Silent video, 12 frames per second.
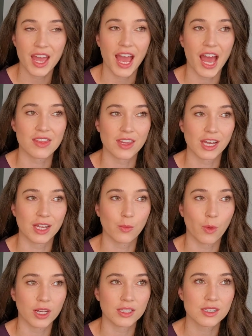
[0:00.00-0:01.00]
and then
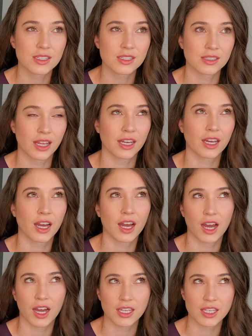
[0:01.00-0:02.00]
once like
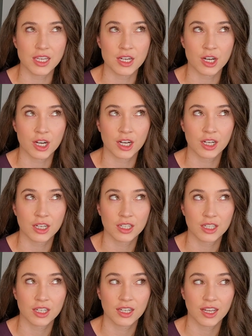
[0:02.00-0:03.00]
a year
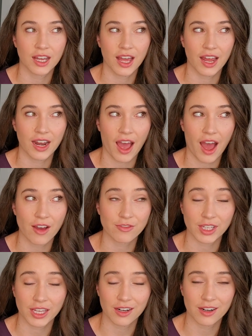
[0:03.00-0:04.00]
and a half
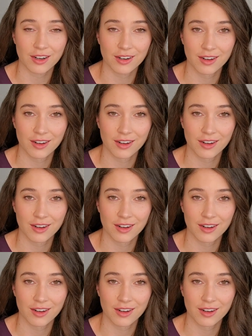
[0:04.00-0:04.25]
later,